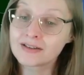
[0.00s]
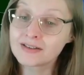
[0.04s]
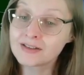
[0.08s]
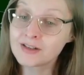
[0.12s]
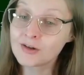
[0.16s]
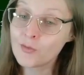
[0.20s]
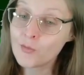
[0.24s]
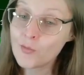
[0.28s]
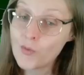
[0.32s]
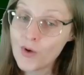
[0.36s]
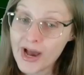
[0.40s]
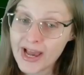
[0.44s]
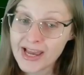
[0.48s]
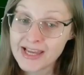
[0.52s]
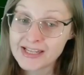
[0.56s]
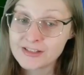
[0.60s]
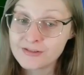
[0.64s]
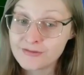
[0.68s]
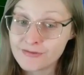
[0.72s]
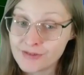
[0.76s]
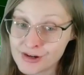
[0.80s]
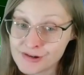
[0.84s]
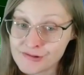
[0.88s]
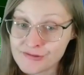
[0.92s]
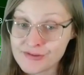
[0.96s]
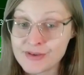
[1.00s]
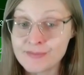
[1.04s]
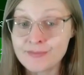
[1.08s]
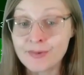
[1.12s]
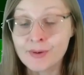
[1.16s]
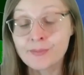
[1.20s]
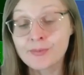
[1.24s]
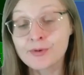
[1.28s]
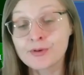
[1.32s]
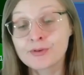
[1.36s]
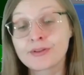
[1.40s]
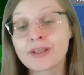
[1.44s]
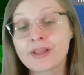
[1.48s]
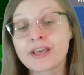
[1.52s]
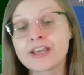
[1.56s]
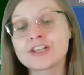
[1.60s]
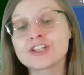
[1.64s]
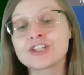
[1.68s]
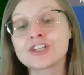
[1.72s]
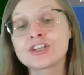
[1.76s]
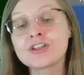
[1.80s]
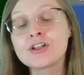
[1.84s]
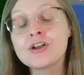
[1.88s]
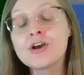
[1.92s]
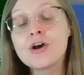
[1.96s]
quite wealthy
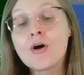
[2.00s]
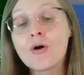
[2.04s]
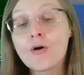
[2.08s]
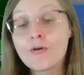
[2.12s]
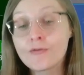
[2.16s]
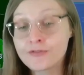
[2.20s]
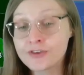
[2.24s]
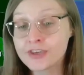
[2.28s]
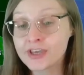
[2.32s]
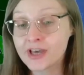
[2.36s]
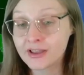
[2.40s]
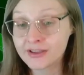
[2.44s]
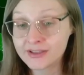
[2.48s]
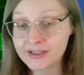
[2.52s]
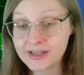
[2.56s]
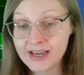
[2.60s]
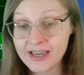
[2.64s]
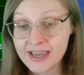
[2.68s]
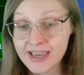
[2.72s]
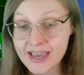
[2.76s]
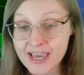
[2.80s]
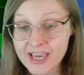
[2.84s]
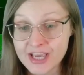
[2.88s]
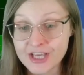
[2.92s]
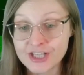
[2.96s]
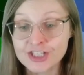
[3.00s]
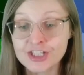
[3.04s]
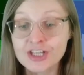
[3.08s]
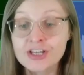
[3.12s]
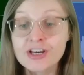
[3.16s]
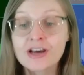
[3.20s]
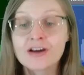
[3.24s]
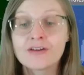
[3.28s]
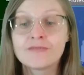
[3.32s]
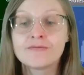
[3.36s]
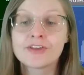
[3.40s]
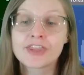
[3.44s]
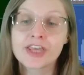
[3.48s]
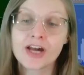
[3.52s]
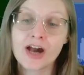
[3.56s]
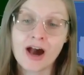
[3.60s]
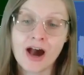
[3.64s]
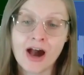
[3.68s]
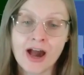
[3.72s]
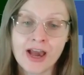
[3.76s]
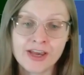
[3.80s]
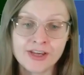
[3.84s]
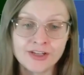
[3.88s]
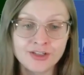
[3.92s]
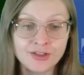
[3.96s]
population of younger age with
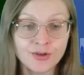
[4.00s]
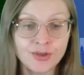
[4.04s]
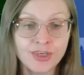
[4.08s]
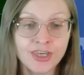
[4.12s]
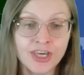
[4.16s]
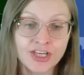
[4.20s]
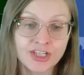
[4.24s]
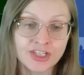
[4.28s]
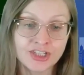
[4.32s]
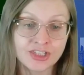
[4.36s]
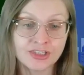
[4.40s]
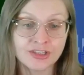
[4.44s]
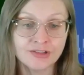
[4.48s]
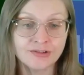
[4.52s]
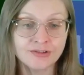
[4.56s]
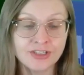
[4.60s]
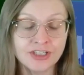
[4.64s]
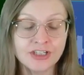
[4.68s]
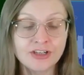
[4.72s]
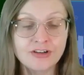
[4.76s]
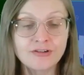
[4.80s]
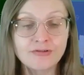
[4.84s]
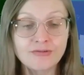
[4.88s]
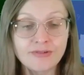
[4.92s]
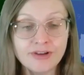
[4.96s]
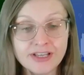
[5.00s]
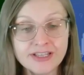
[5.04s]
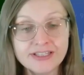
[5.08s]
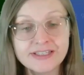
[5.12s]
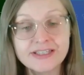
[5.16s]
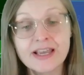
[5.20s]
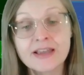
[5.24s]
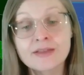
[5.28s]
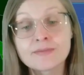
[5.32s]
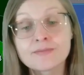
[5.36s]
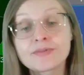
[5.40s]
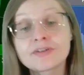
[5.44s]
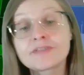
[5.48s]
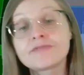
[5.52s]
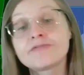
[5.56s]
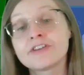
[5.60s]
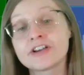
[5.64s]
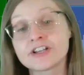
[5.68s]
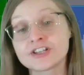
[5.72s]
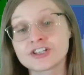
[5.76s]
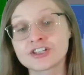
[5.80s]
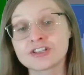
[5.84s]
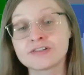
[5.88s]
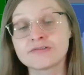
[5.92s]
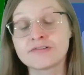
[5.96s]
high educational degrees and
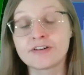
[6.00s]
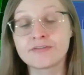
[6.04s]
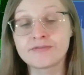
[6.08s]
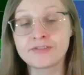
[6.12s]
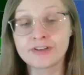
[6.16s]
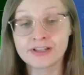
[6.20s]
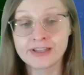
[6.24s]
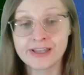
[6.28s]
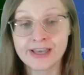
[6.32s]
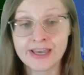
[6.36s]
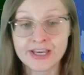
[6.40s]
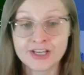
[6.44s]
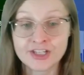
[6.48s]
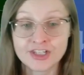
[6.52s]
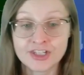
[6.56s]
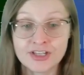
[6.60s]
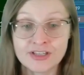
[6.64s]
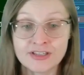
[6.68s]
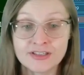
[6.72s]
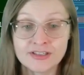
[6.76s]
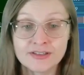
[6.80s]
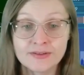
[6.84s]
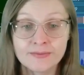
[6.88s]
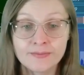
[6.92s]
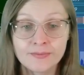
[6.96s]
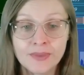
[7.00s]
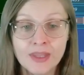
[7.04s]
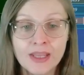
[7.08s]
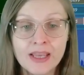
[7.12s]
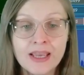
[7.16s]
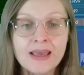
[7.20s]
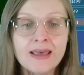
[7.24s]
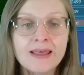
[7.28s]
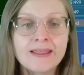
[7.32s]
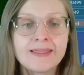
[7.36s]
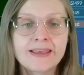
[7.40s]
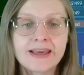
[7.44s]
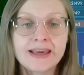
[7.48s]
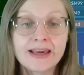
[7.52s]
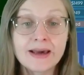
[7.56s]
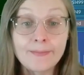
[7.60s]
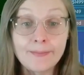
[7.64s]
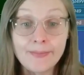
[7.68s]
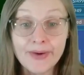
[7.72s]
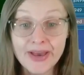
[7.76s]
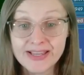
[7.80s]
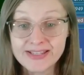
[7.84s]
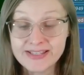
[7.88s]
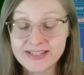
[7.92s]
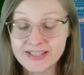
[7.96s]
professional affiliations. The
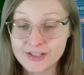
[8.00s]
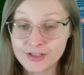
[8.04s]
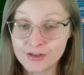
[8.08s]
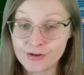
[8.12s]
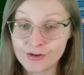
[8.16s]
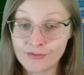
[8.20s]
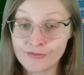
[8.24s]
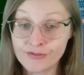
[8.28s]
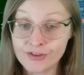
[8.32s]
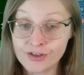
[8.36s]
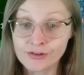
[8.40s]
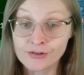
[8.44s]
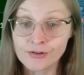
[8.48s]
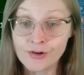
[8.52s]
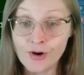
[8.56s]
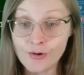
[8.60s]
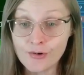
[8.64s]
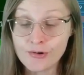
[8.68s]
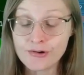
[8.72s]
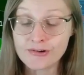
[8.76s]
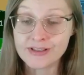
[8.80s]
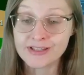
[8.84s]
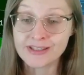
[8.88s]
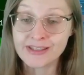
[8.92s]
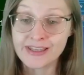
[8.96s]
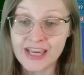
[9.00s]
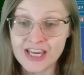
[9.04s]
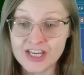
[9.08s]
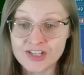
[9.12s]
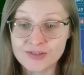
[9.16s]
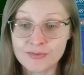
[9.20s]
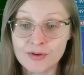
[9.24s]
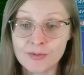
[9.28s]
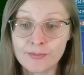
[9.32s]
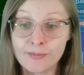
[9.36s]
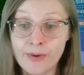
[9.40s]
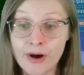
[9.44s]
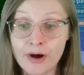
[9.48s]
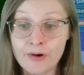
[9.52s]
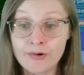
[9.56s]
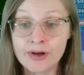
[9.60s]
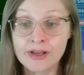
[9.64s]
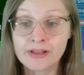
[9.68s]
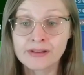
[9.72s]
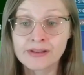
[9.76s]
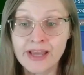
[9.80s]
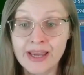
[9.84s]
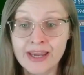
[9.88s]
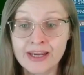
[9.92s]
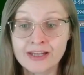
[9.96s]
capacity of the local engagement power
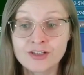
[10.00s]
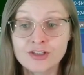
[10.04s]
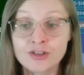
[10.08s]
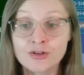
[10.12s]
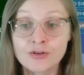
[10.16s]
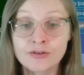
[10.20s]
layer to